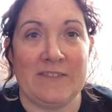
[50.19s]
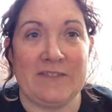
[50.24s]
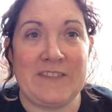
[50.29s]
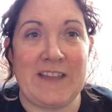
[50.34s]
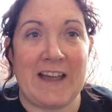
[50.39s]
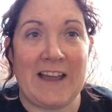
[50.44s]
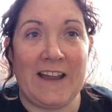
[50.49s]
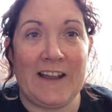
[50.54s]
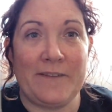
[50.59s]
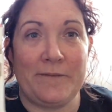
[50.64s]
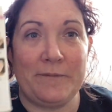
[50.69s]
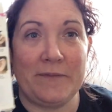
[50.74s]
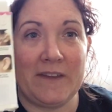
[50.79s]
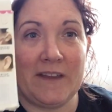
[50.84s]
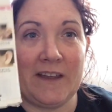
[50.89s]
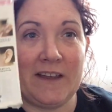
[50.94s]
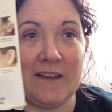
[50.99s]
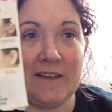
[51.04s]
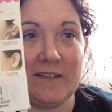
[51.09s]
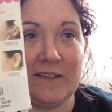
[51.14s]
that
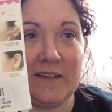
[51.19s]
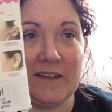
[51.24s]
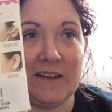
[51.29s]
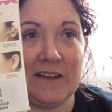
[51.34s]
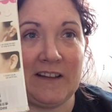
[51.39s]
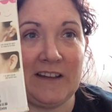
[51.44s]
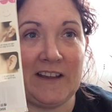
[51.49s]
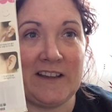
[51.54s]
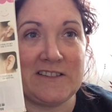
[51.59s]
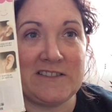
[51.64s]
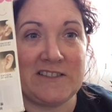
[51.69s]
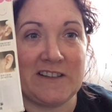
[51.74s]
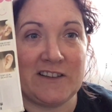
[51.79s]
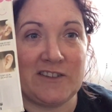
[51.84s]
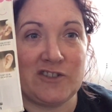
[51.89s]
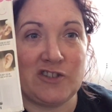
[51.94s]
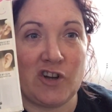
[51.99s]
it's in